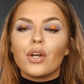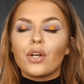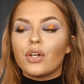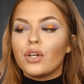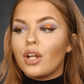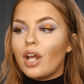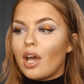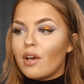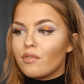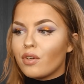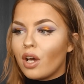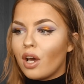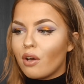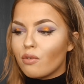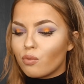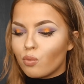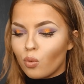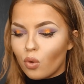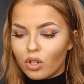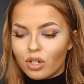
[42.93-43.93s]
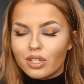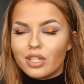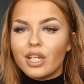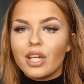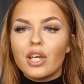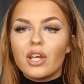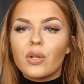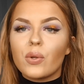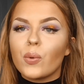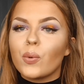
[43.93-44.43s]
could ever have
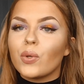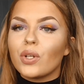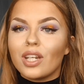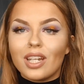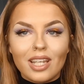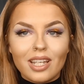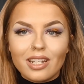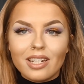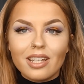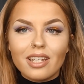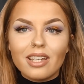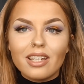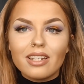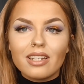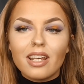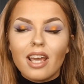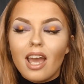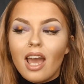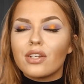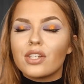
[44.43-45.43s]
wanted or needed.